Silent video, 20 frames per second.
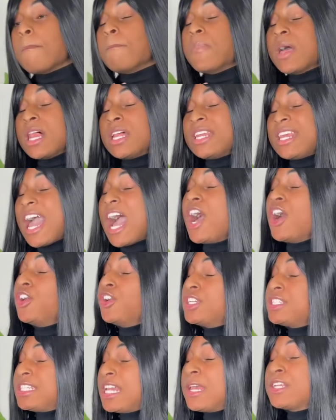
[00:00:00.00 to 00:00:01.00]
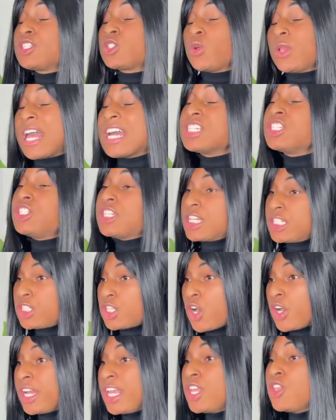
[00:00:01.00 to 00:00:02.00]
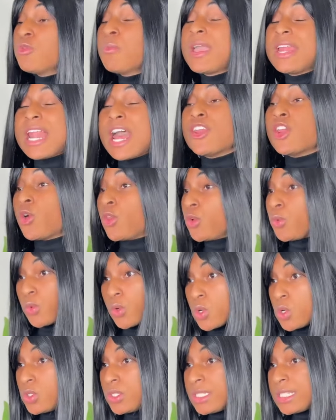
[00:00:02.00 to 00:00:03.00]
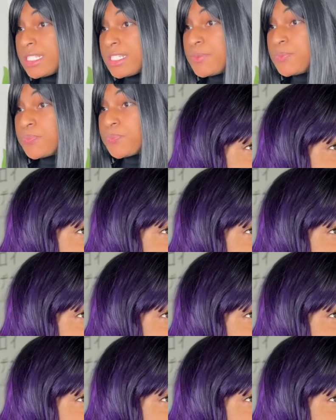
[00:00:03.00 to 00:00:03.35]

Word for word: Melody, I understand school has just started and you may not know the rules.